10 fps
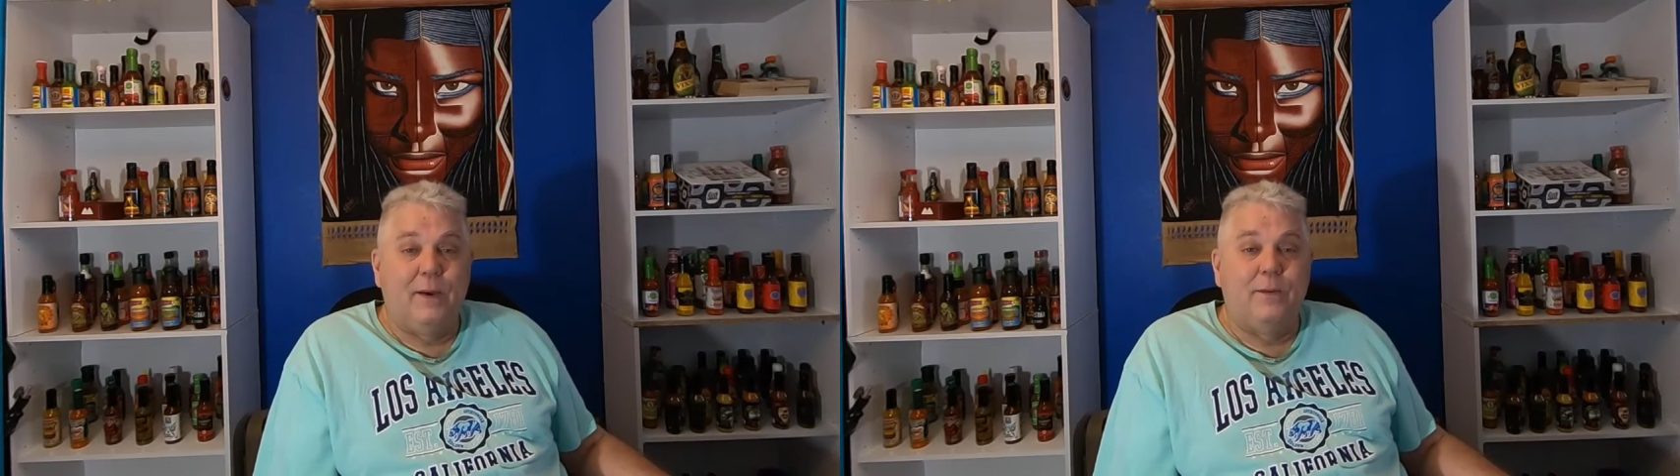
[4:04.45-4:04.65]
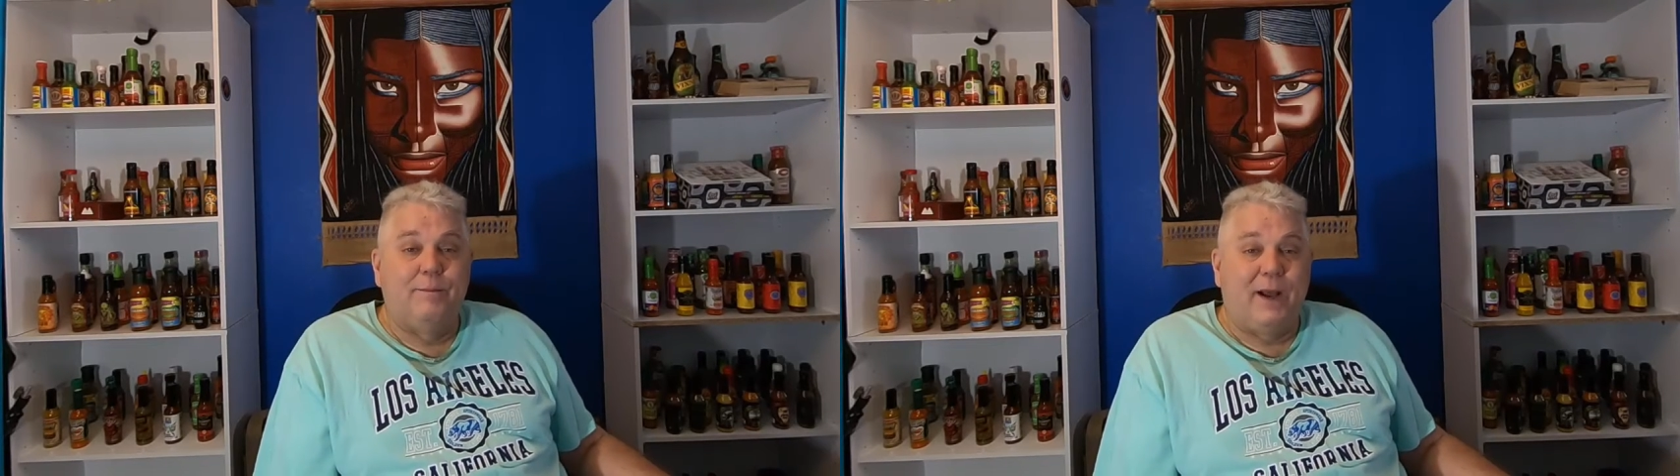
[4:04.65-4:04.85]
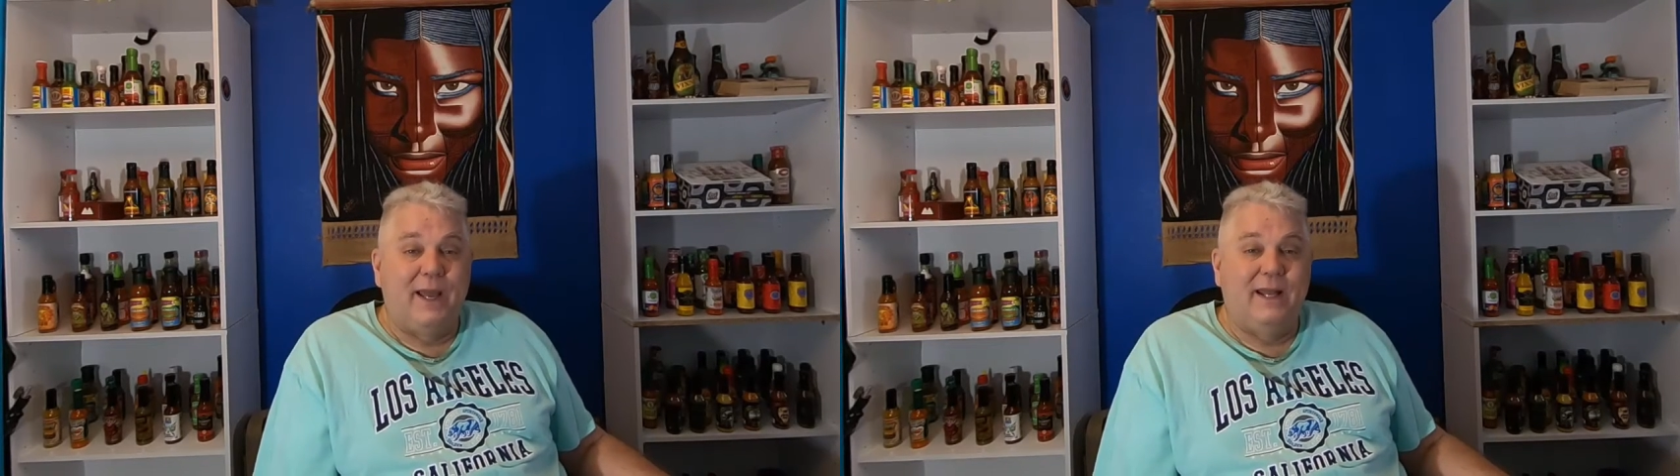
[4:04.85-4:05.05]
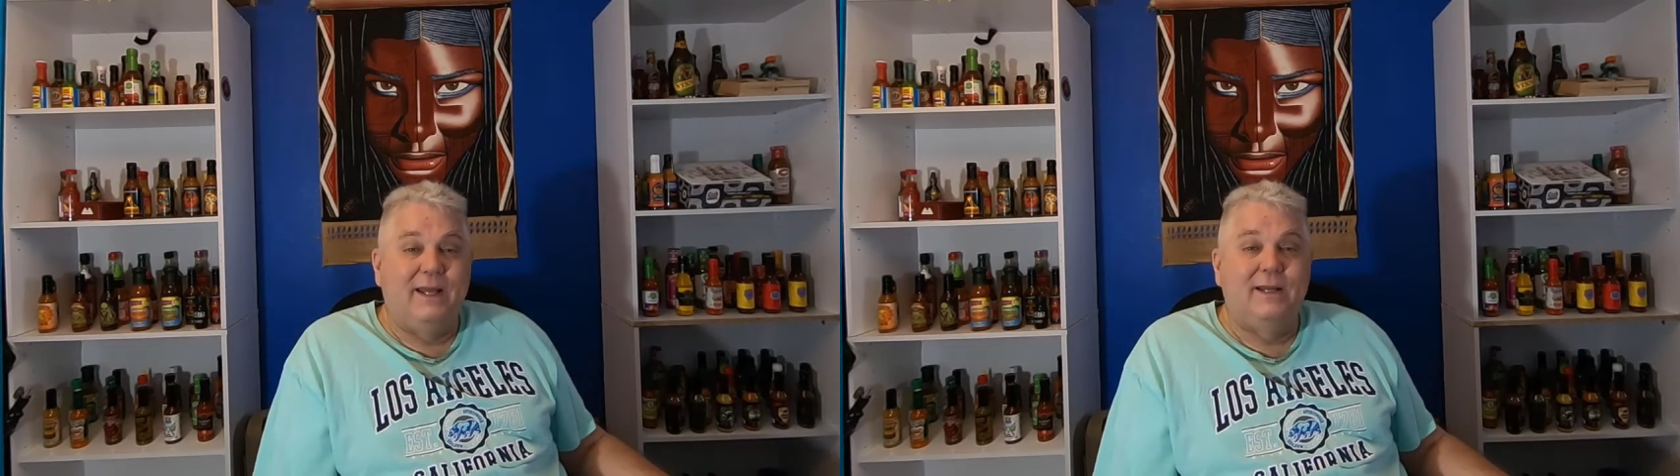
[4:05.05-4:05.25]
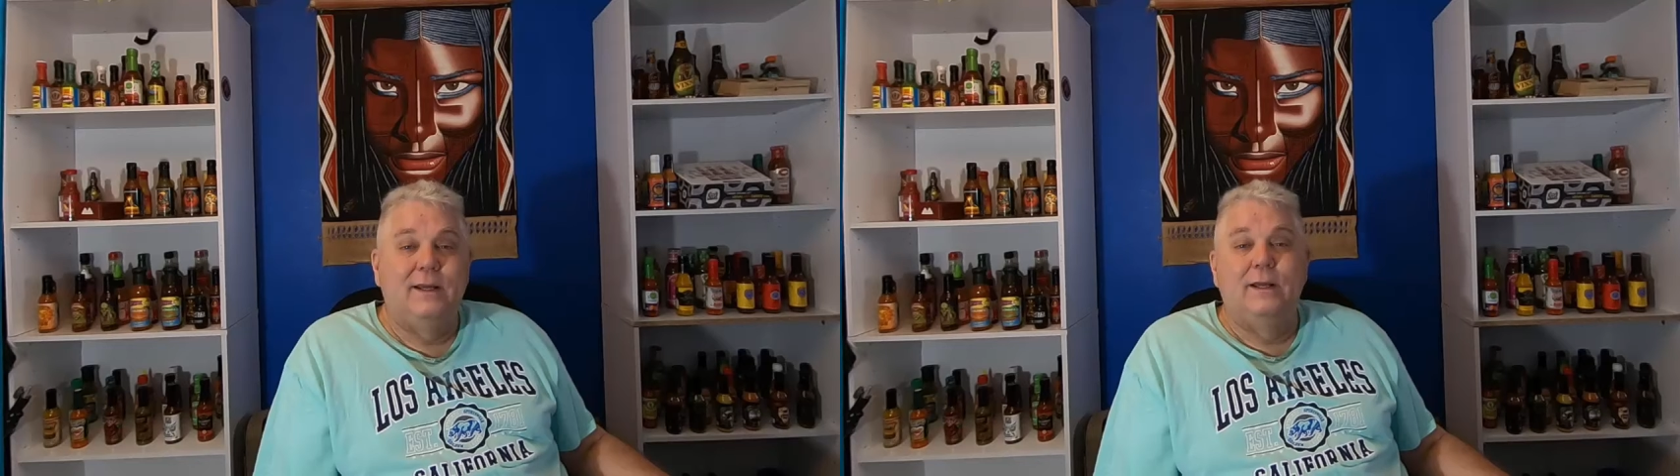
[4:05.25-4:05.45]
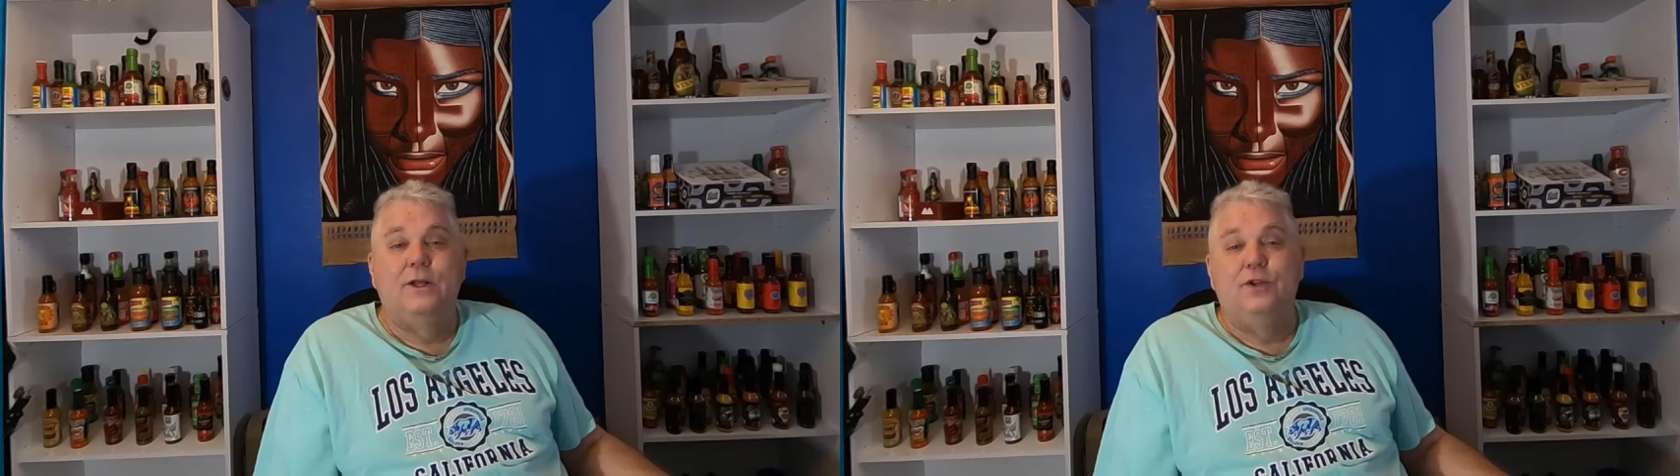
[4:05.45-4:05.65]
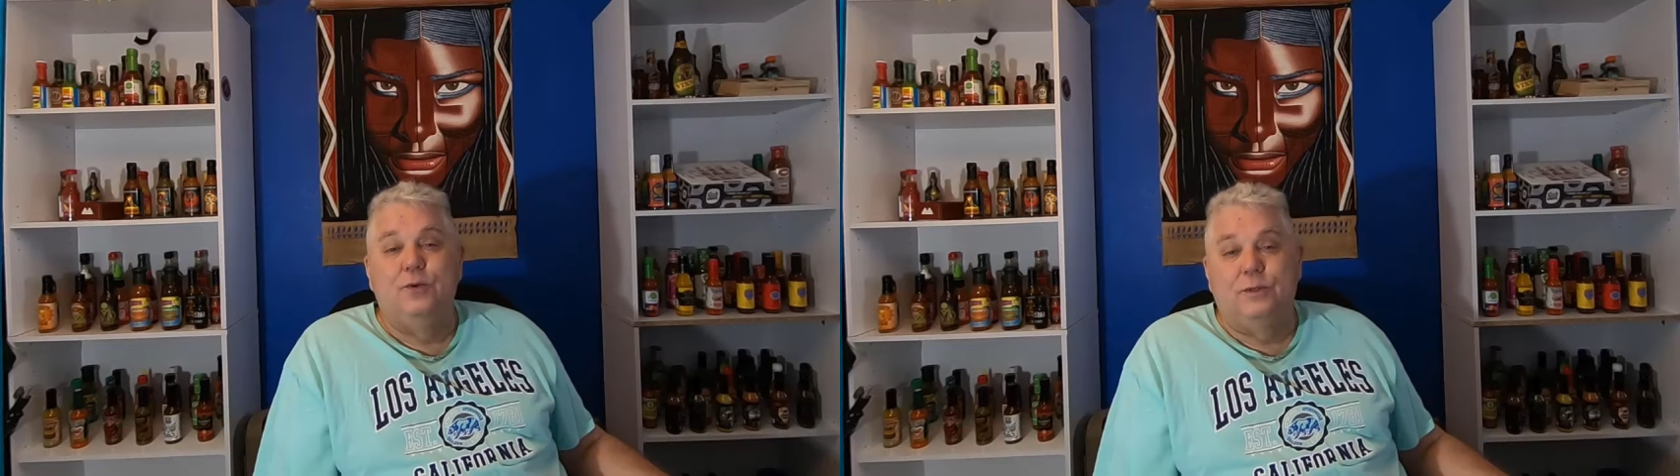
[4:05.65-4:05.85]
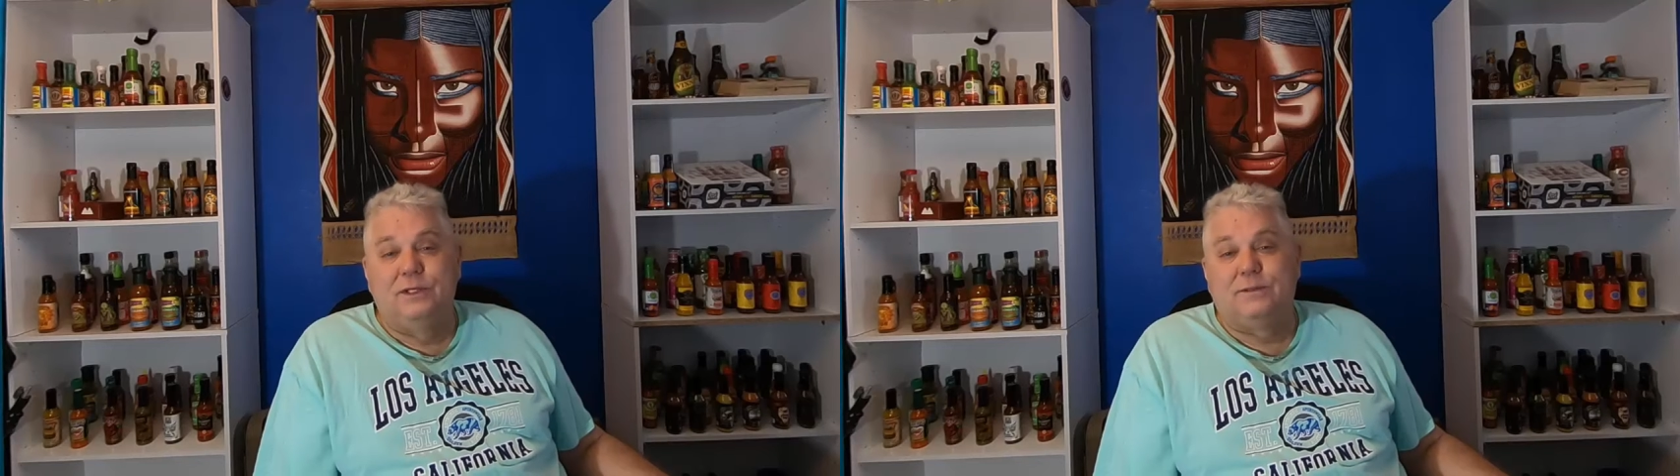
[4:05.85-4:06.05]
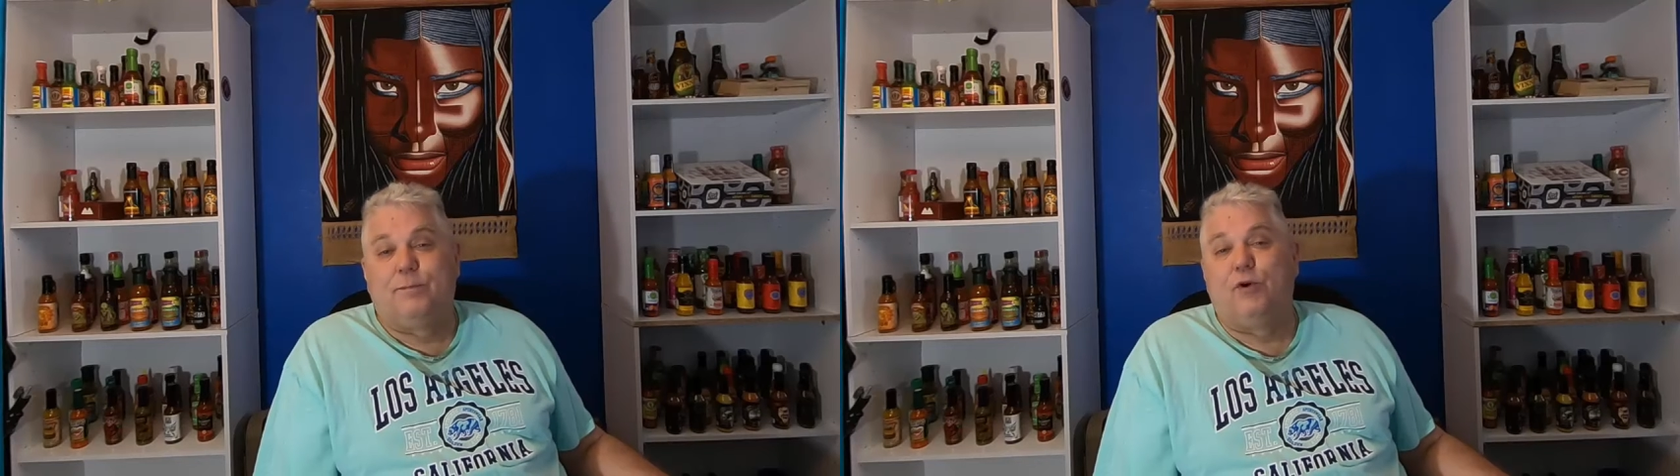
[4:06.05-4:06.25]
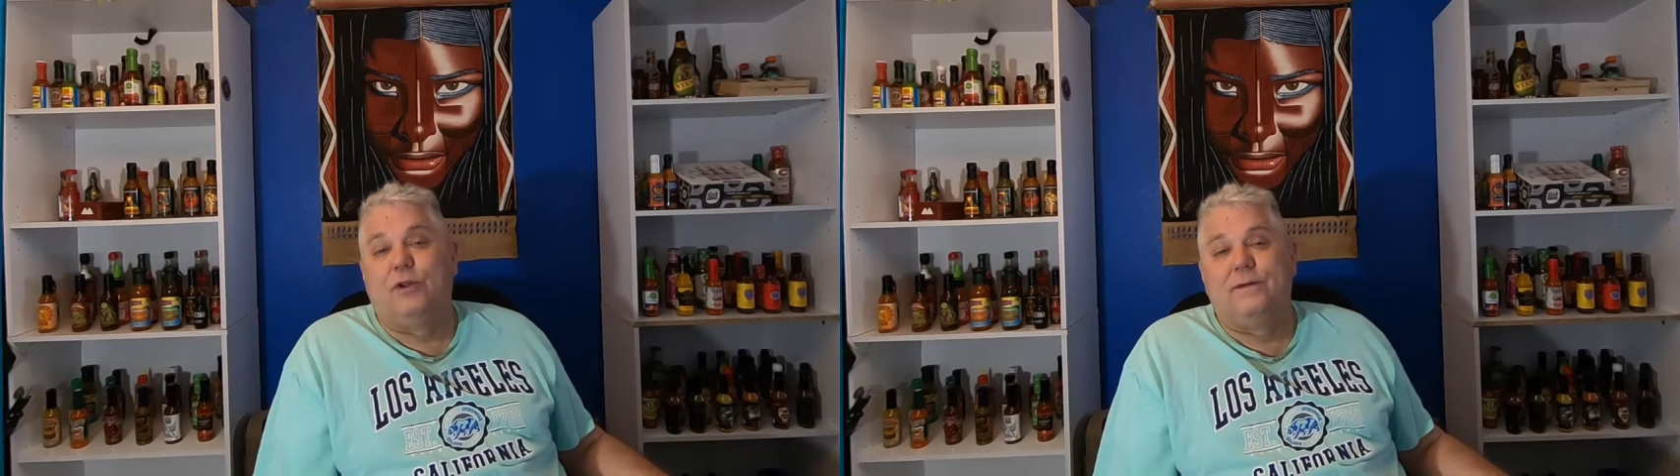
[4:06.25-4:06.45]
they would bite it. You would just
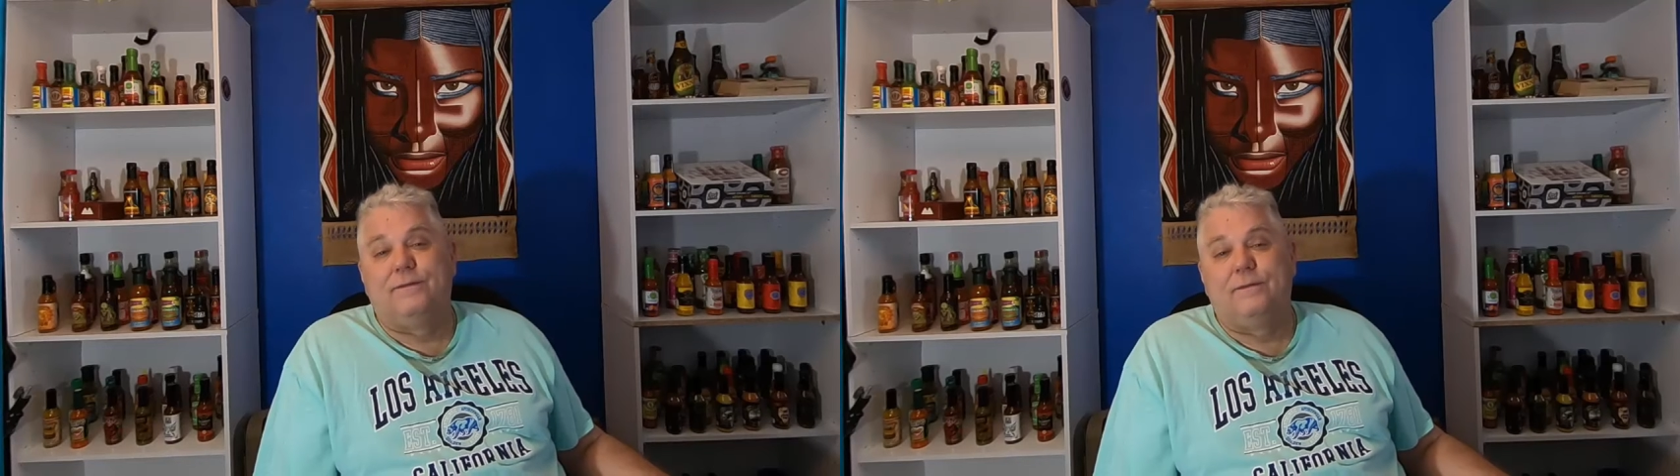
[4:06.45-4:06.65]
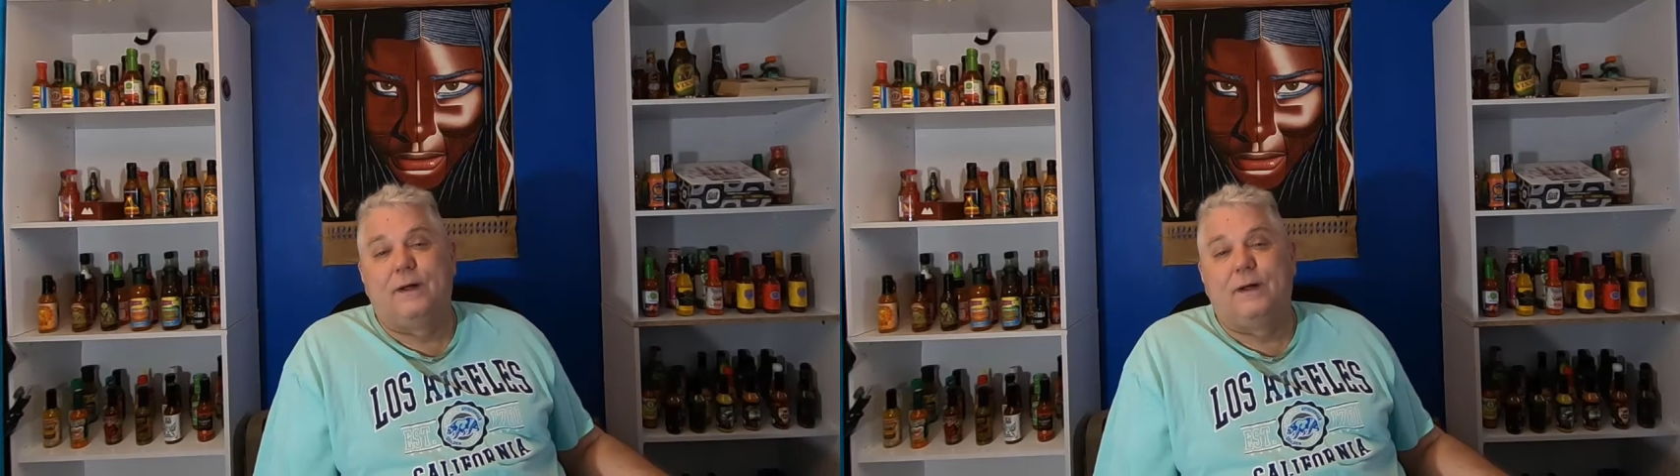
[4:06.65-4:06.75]
pull it